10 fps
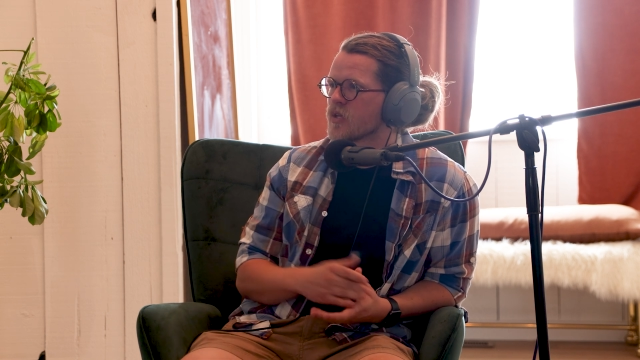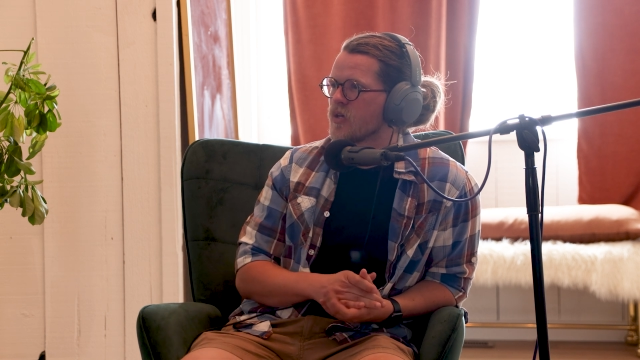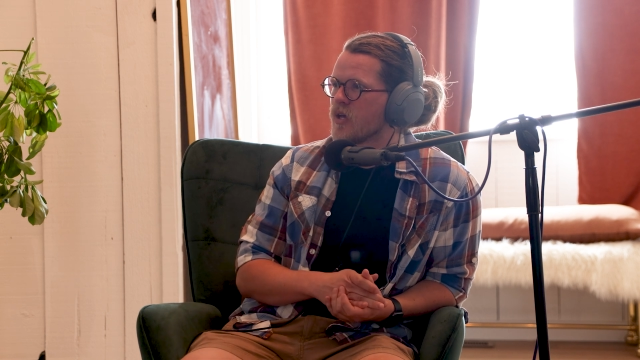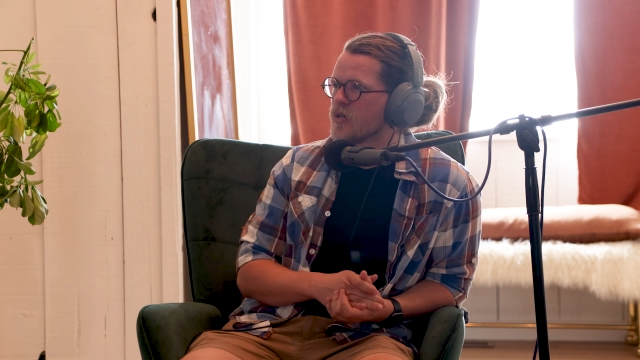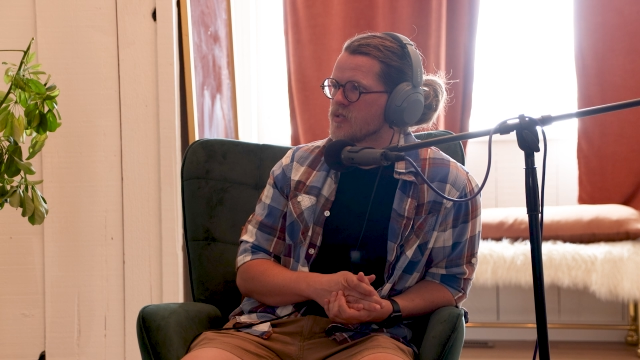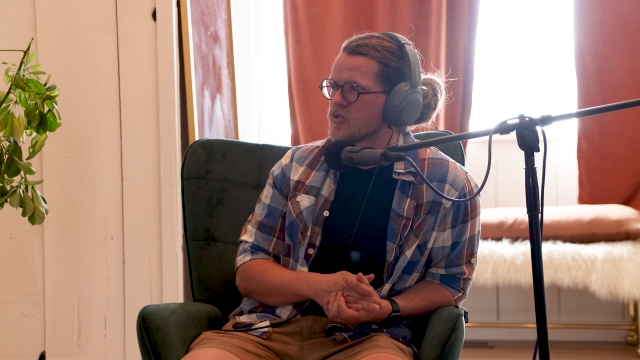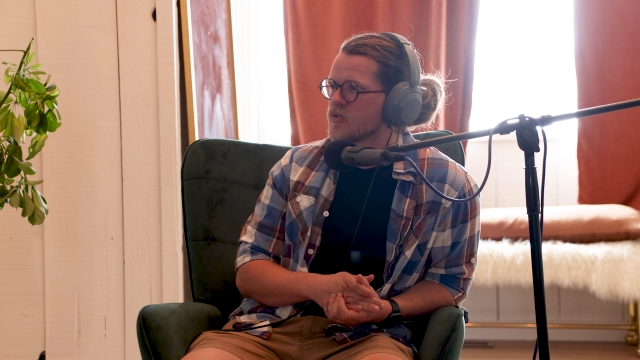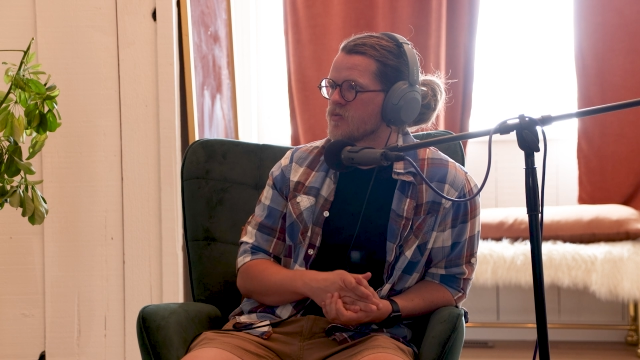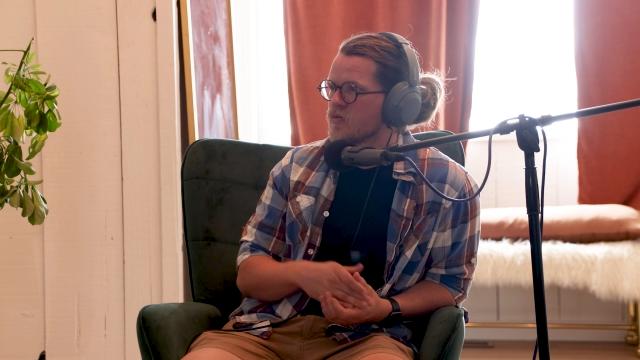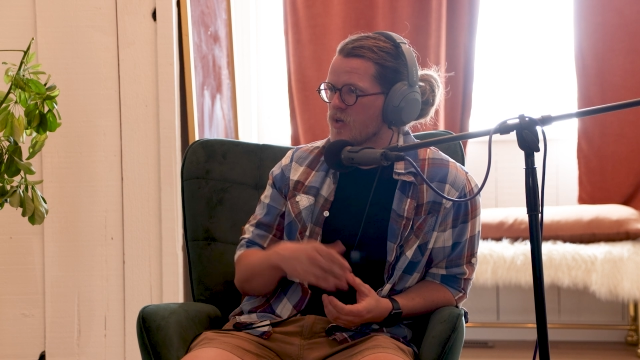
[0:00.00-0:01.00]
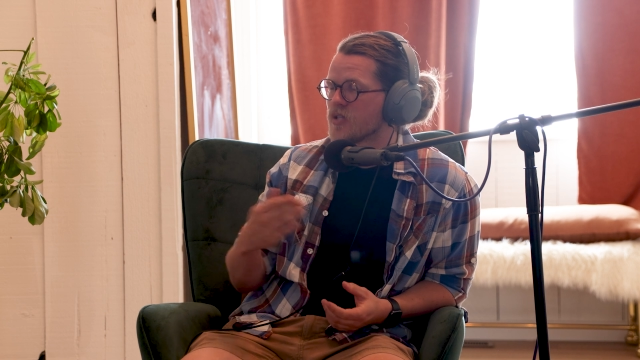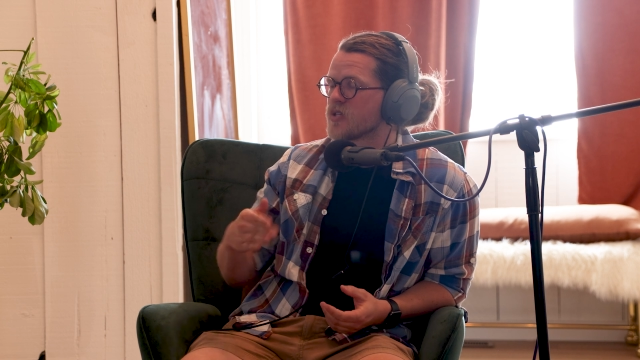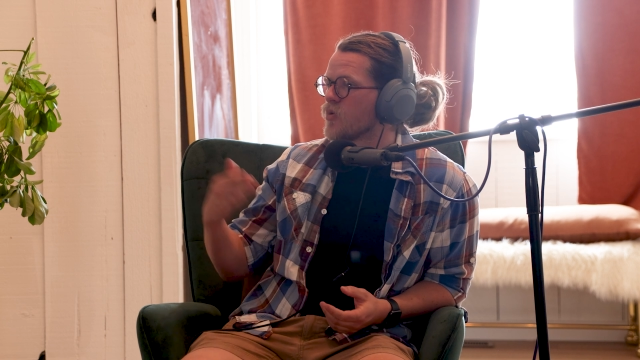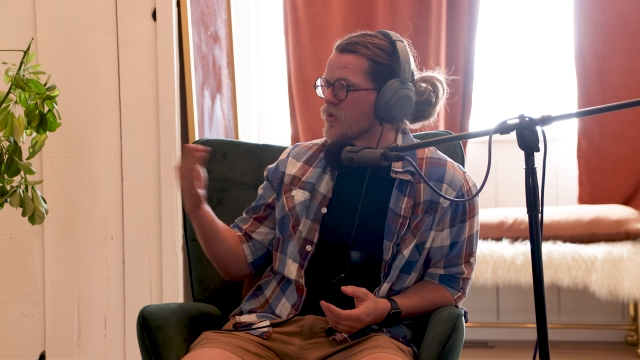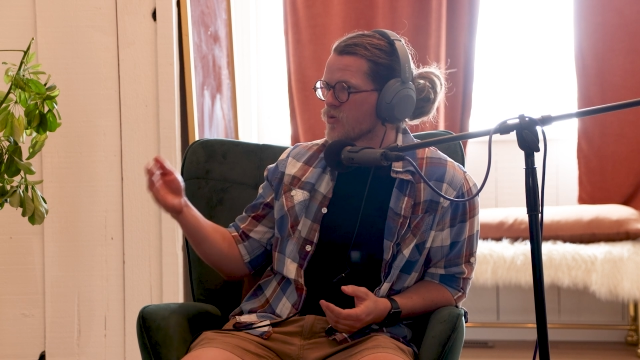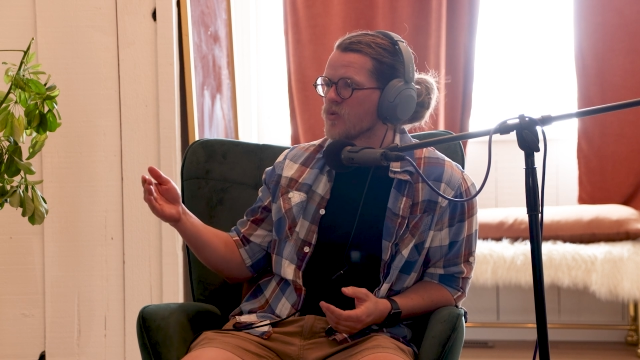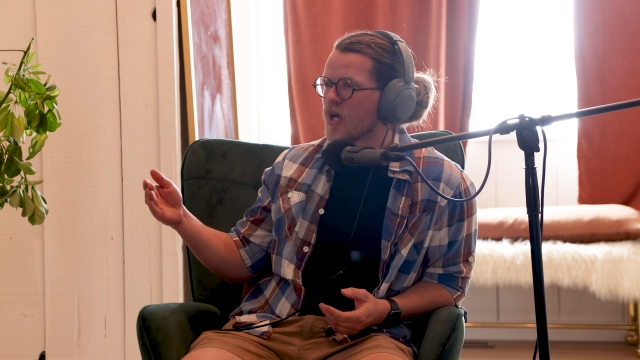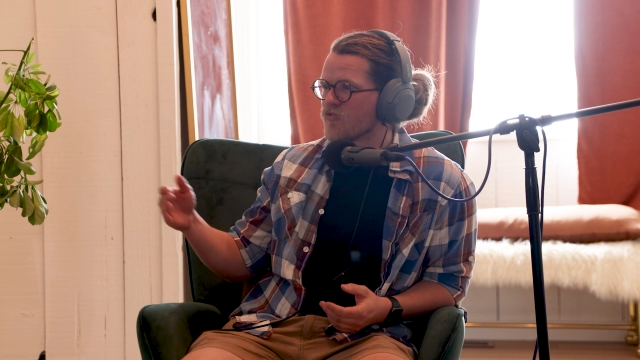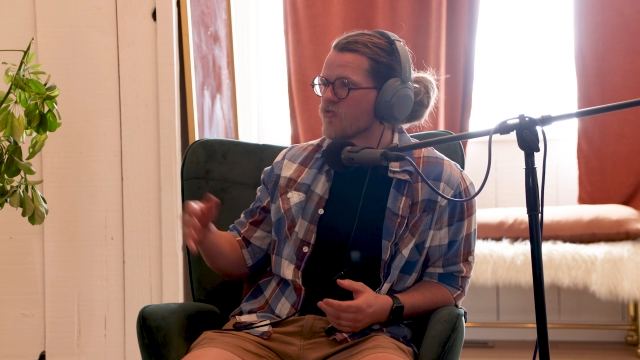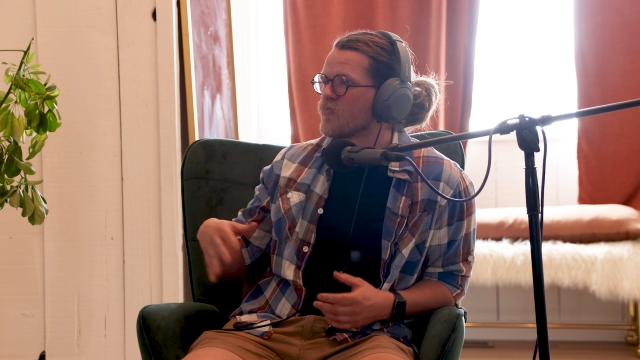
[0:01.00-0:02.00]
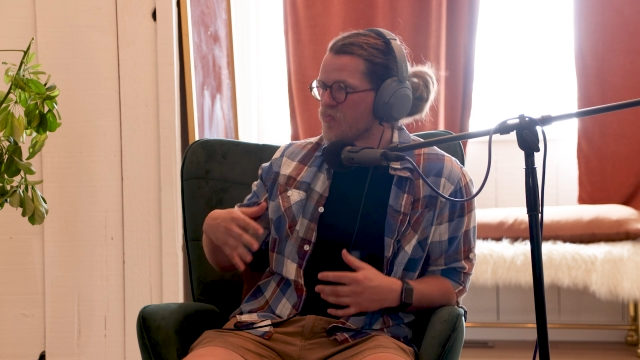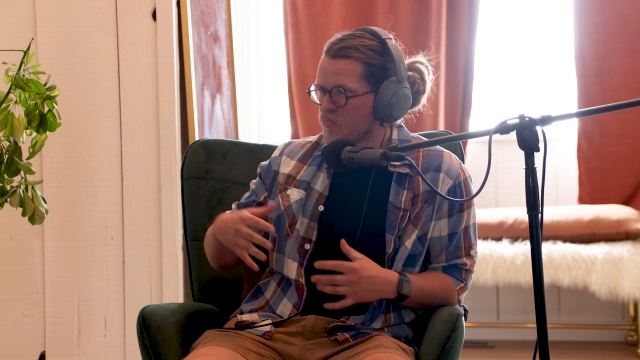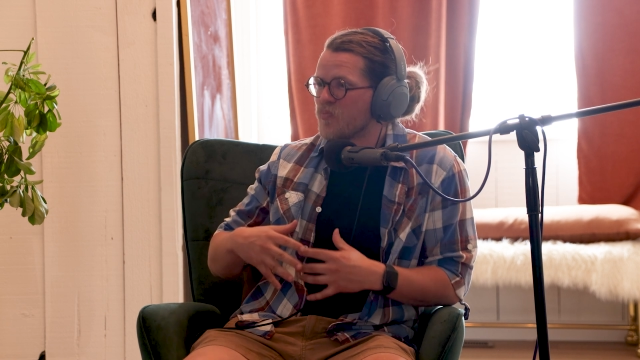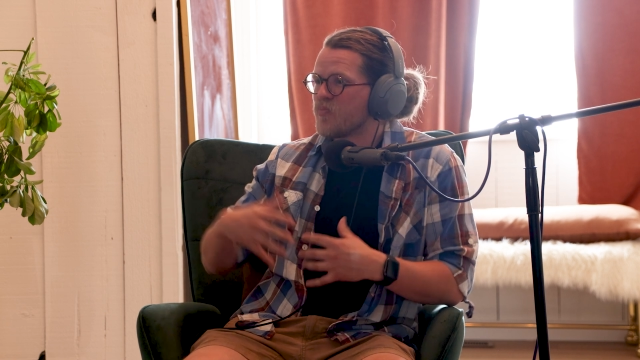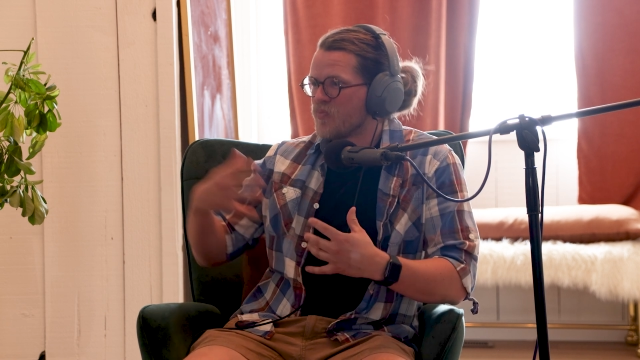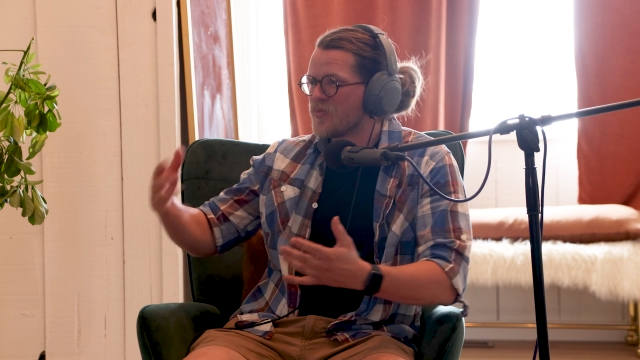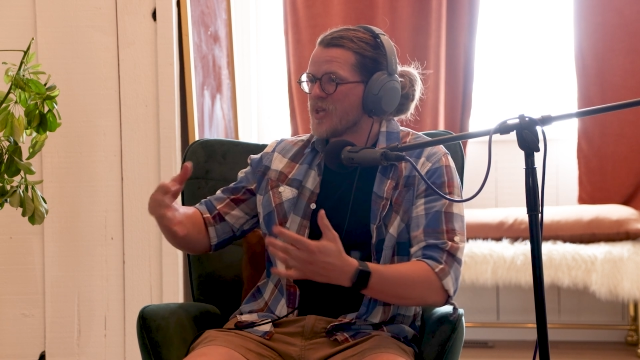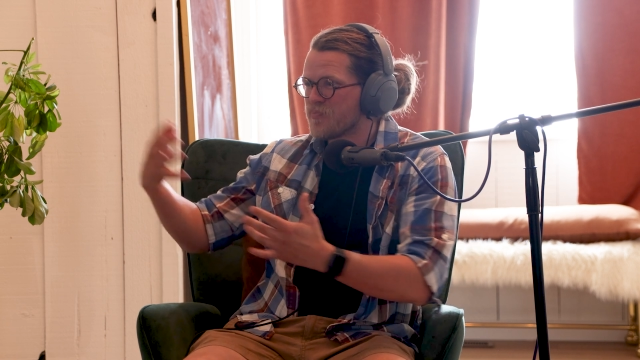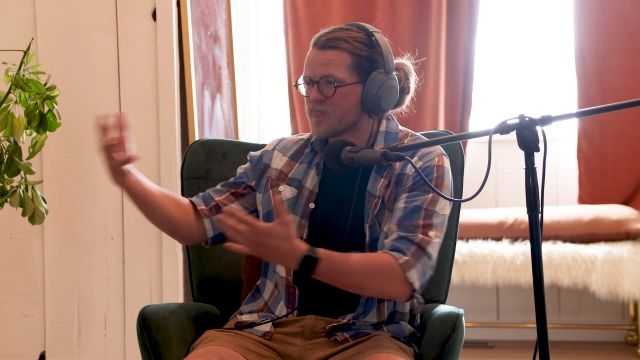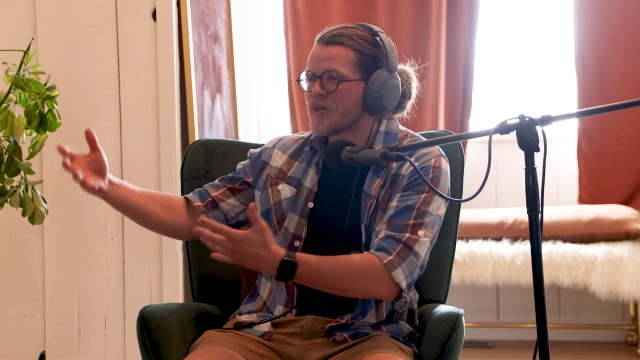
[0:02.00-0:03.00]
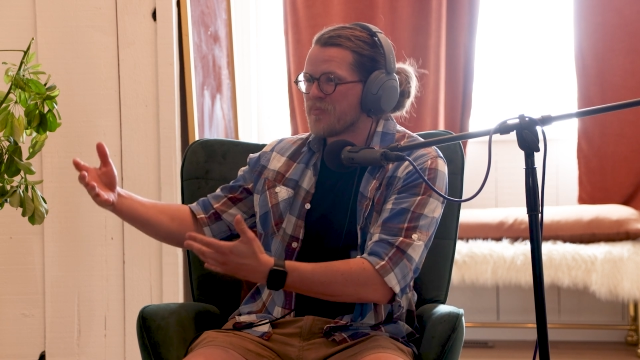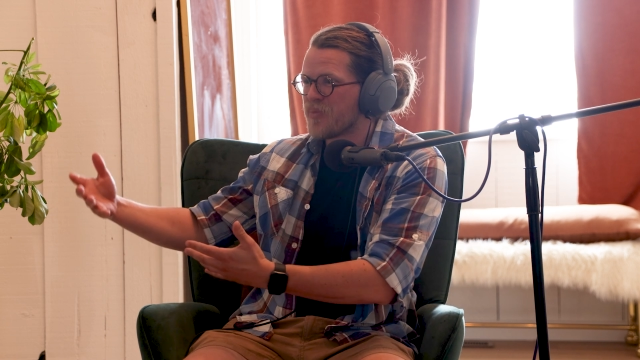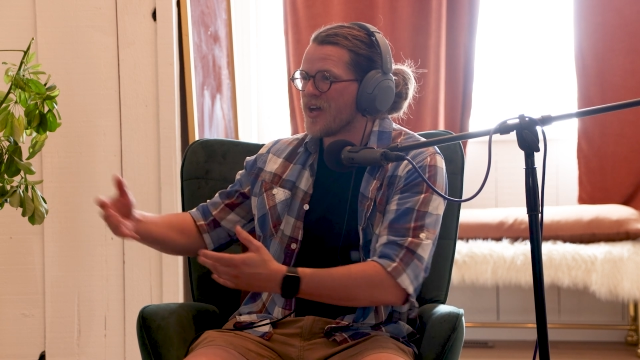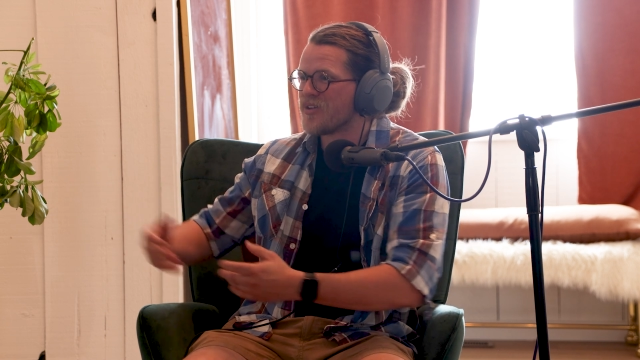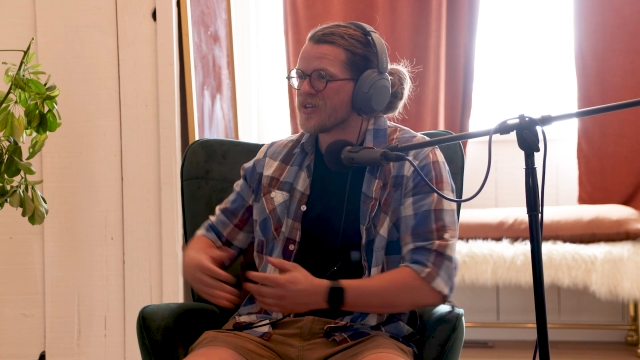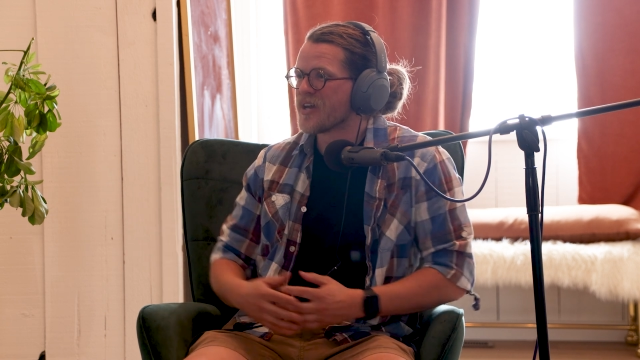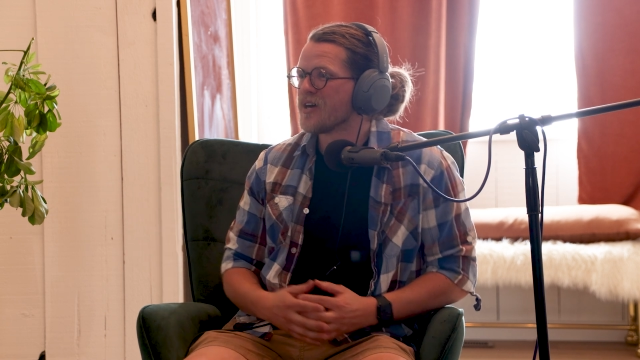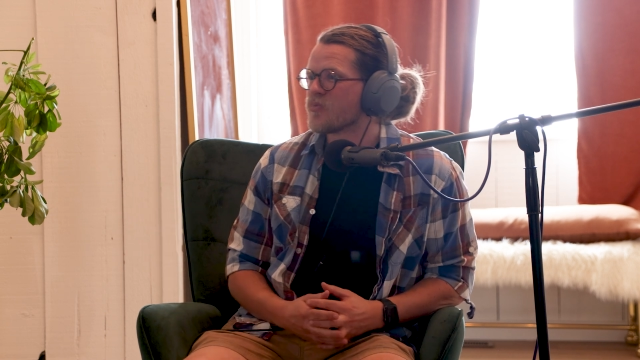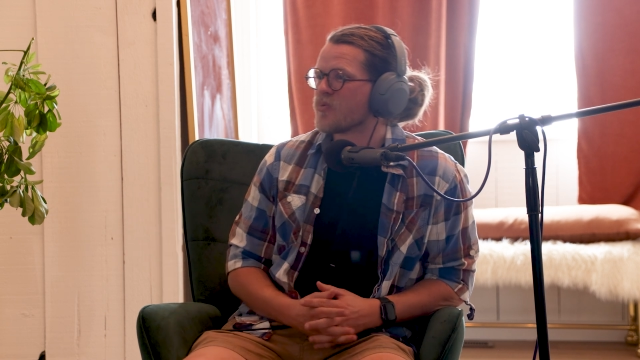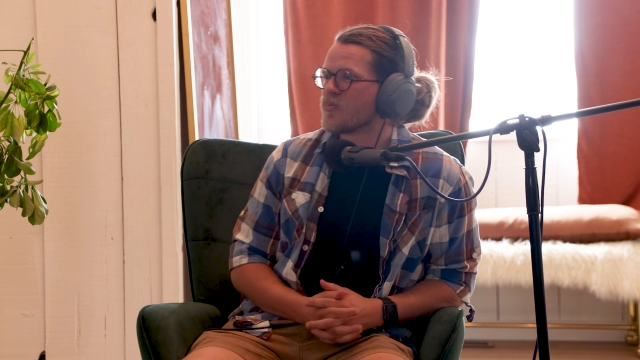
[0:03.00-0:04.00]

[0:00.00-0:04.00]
And as I went through life, they kept piling up.